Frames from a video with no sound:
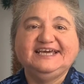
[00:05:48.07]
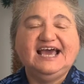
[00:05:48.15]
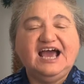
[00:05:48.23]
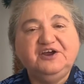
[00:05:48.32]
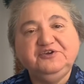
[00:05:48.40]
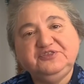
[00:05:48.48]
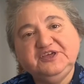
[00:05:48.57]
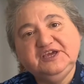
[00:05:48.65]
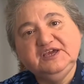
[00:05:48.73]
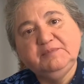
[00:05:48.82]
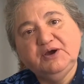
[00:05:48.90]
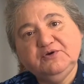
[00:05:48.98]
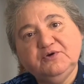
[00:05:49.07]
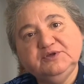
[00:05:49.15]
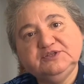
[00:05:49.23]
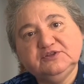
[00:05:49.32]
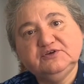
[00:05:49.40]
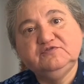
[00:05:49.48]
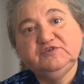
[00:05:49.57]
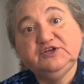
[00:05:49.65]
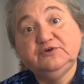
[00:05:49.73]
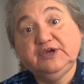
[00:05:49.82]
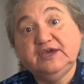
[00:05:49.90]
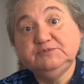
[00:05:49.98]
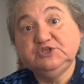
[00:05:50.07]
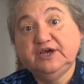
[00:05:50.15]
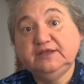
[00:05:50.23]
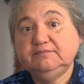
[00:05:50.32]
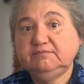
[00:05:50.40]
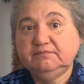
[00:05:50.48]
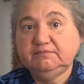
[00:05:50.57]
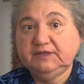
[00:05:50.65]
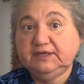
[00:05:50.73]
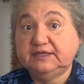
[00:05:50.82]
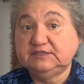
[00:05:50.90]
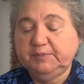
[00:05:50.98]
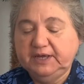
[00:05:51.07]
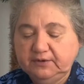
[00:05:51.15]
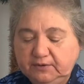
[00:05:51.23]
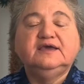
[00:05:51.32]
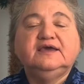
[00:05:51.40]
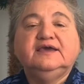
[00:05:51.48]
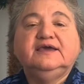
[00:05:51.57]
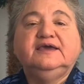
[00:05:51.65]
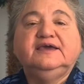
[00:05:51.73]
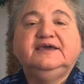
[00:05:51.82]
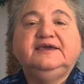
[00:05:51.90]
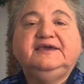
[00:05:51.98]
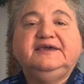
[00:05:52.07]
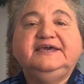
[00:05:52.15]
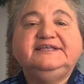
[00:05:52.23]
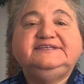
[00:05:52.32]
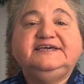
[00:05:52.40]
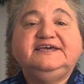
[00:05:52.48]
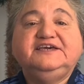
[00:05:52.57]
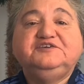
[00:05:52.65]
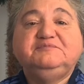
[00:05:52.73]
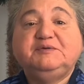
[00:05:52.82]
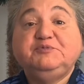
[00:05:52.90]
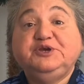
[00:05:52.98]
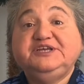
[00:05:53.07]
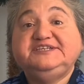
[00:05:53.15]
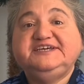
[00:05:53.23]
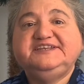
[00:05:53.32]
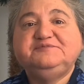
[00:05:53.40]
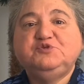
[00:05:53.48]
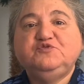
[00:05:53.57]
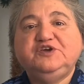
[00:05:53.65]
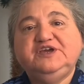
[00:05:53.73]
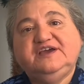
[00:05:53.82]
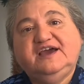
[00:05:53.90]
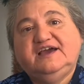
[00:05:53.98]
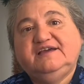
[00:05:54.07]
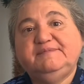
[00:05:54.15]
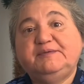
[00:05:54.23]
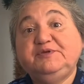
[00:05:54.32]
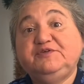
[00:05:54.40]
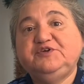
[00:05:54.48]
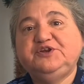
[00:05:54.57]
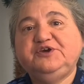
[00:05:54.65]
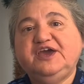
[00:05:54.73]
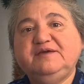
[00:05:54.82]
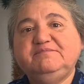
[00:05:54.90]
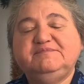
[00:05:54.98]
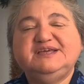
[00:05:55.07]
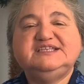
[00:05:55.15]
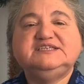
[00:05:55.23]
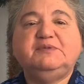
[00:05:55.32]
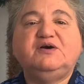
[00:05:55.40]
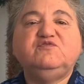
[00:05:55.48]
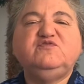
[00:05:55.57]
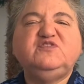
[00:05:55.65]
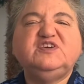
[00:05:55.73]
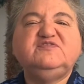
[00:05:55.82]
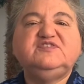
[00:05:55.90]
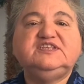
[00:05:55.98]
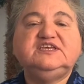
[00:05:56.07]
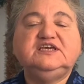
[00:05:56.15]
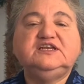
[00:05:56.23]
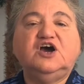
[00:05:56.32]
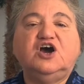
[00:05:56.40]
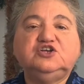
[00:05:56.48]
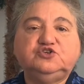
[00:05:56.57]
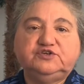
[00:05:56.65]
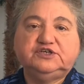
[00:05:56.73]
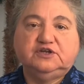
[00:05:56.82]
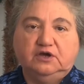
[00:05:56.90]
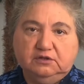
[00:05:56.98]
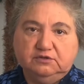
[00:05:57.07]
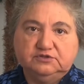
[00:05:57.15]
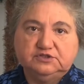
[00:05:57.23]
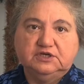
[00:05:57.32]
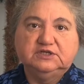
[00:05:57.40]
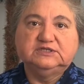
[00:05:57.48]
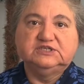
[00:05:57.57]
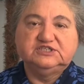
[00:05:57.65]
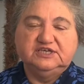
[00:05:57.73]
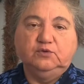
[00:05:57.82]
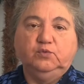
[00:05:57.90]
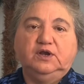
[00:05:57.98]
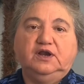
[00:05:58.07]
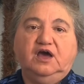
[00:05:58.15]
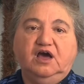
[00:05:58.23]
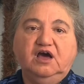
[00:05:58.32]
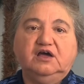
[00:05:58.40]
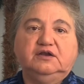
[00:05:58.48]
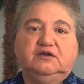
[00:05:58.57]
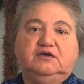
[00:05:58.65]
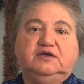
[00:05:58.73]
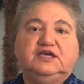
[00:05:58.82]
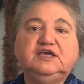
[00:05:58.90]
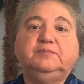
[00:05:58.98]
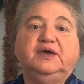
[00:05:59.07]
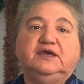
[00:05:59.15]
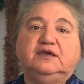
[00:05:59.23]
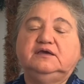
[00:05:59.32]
Are you thinking about going to look at video games yet? Gets better. E.T., remember E.T. the movie? Remember the video game? It's about $1,500 to sell one on eBay.